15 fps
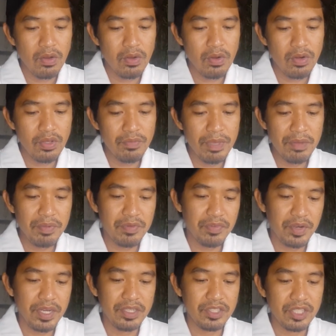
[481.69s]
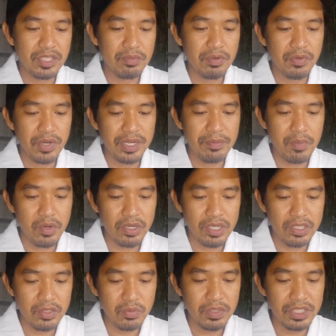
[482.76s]
Or you may prefer an adjustable rate
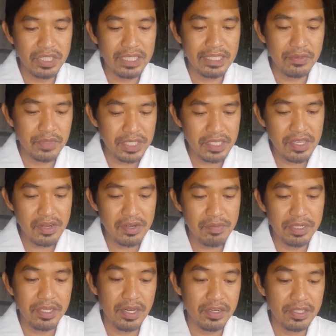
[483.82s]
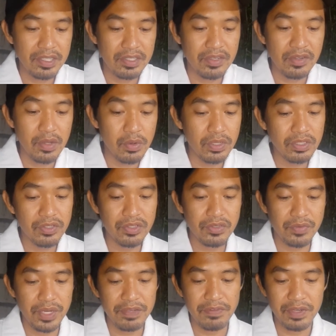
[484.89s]
mortgage, which is riskier but guarantees a low interest
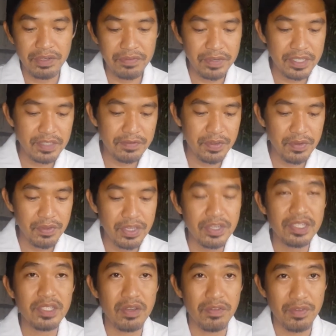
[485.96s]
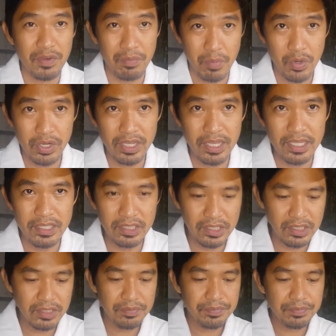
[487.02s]
rate for the first few years of your mortgage.